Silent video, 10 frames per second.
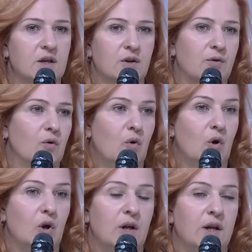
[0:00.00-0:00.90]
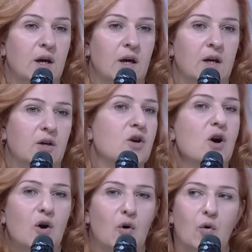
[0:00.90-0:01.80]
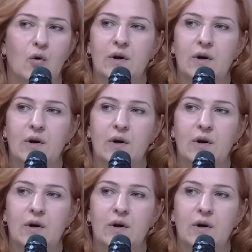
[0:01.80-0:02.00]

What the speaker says: you all know